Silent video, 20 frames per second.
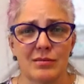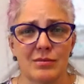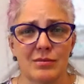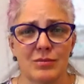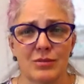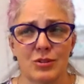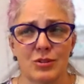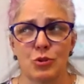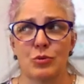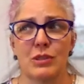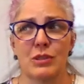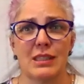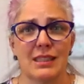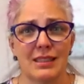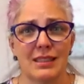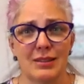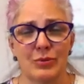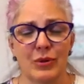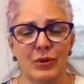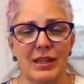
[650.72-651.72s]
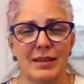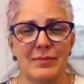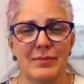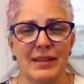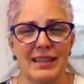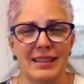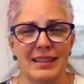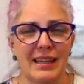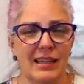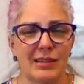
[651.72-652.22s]
doing it,
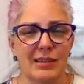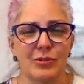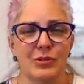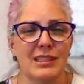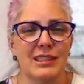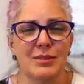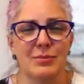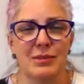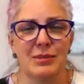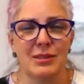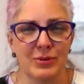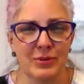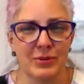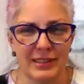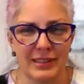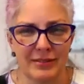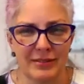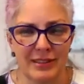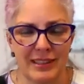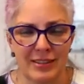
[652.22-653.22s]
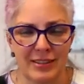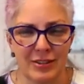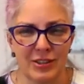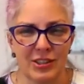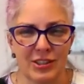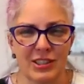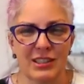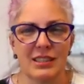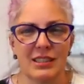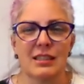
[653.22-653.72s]
I don't need to be the one to
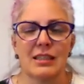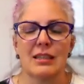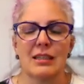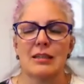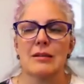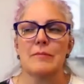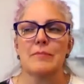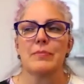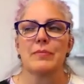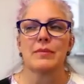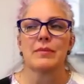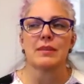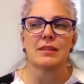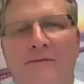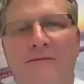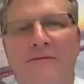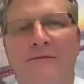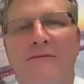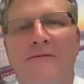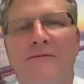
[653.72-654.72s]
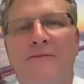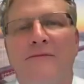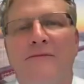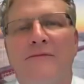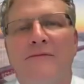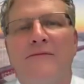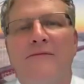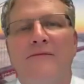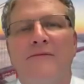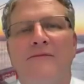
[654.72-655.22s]
research it. I'm letting
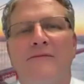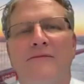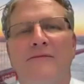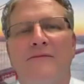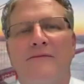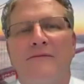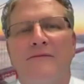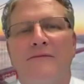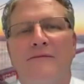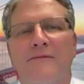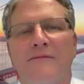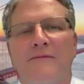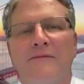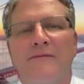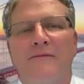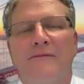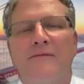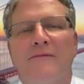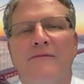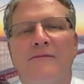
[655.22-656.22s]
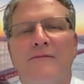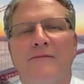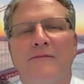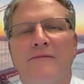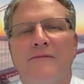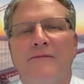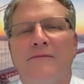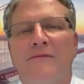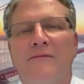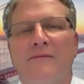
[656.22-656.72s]
the people who are
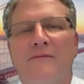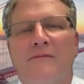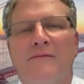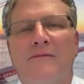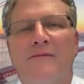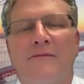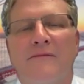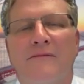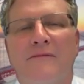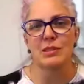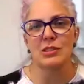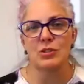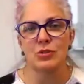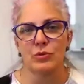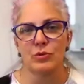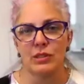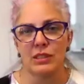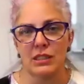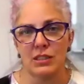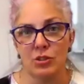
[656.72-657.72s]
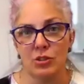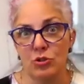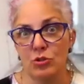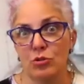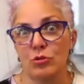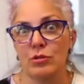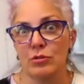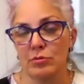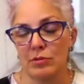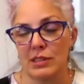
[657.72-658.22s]
hands-on, who are going to be doing it,
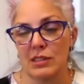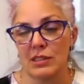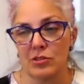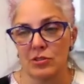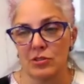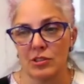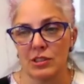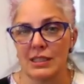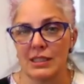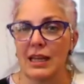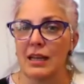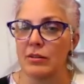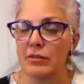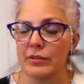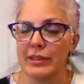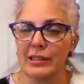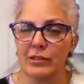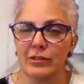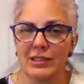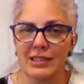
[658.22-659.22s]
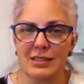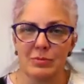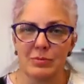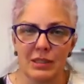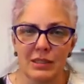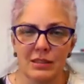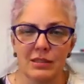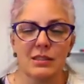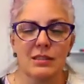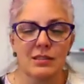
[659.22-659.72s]
do the research. Now, they don't get to
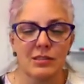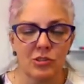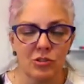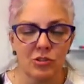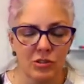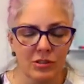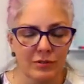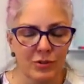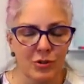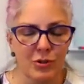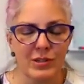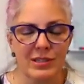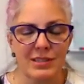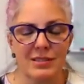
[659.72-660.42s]
make the decision, of course.